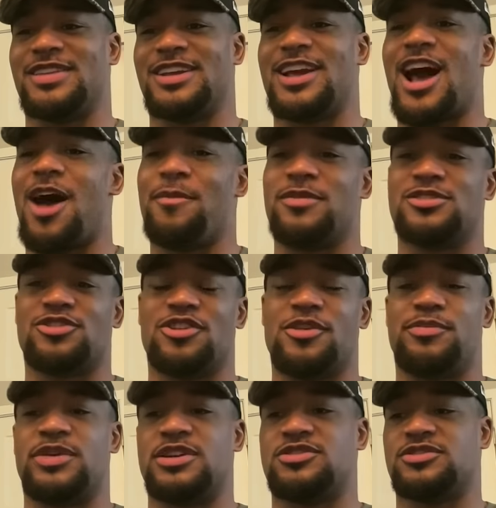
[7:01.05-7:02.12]
the comments on
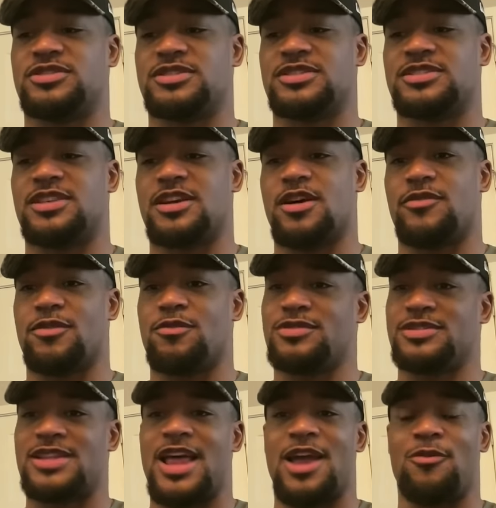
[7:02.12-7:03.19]
your pictures and stuff. It
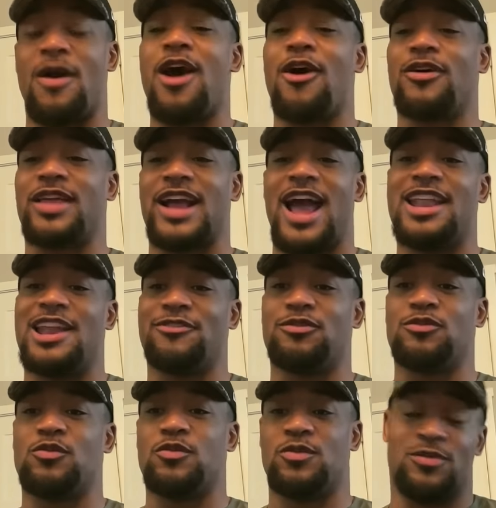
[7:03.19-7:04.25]
was like, wow, like I never
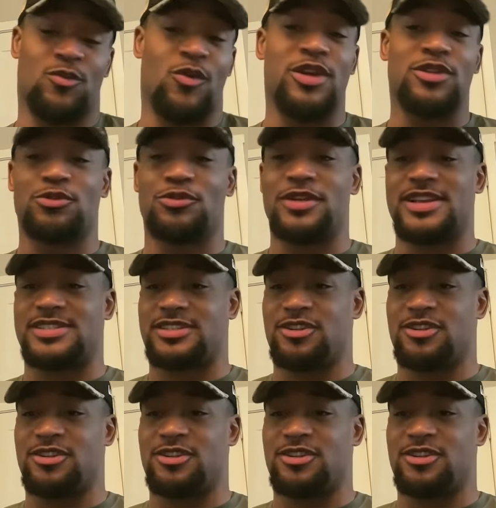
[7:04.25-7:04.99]
went through this.